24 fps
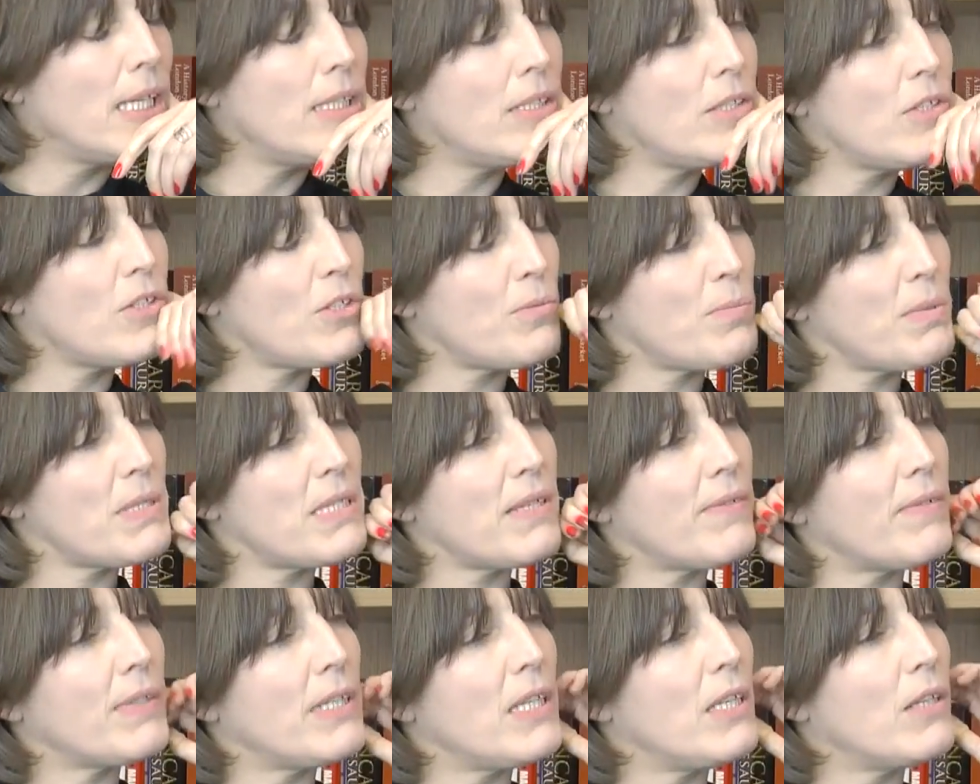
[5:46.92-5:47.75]
and do you
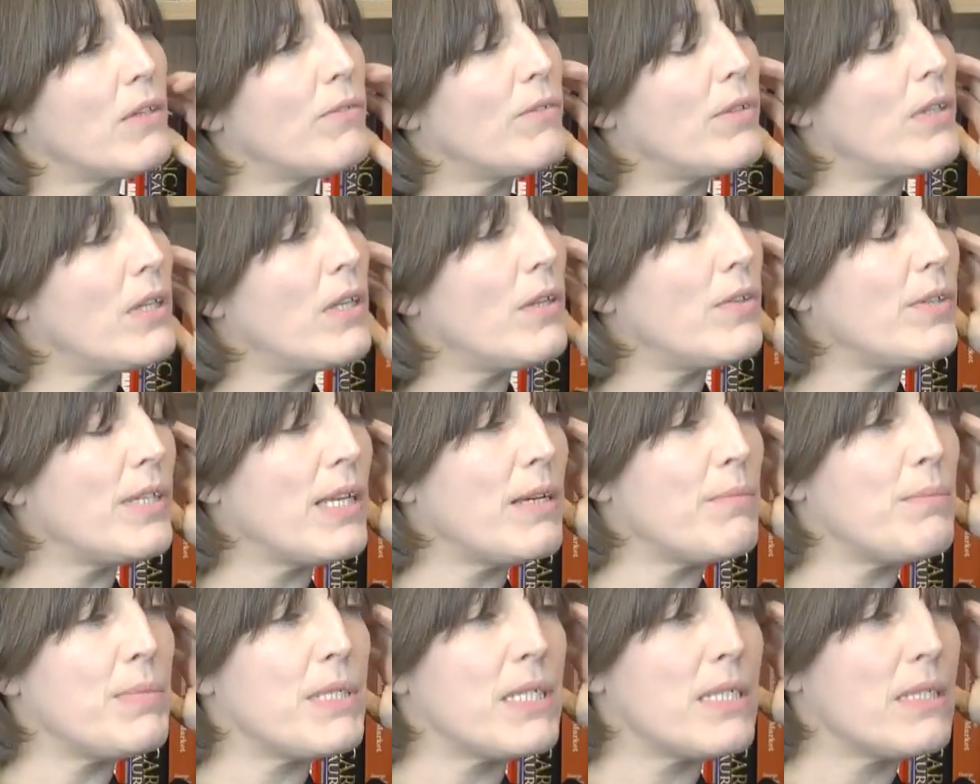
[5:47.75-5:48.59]
specifically look for low
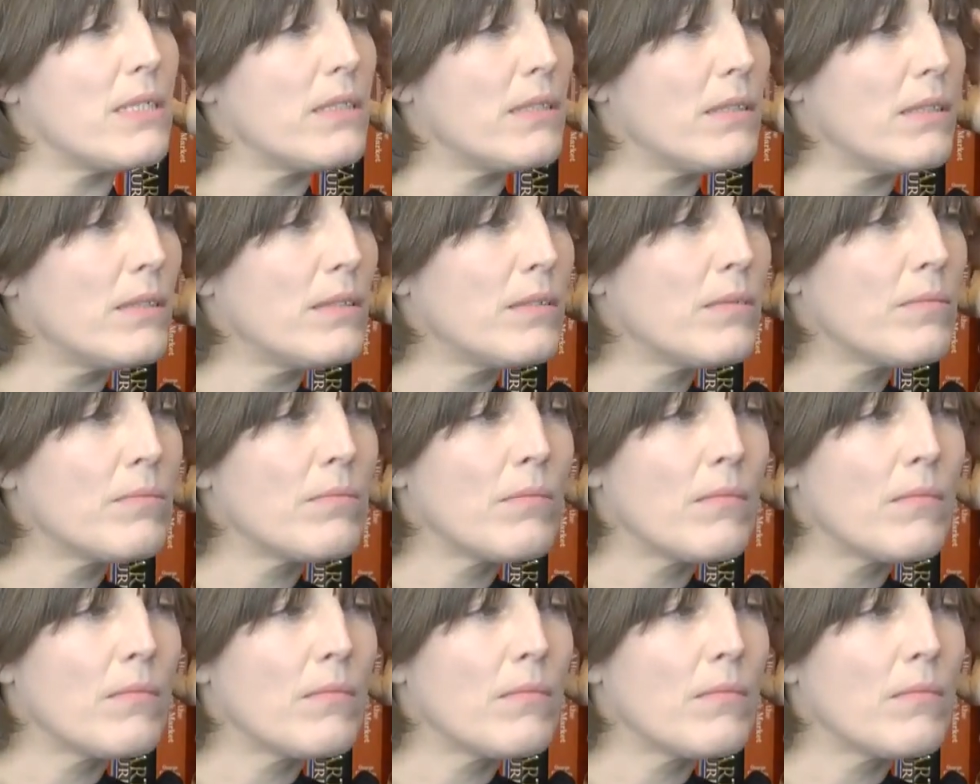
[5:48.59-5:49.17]
debt businesses?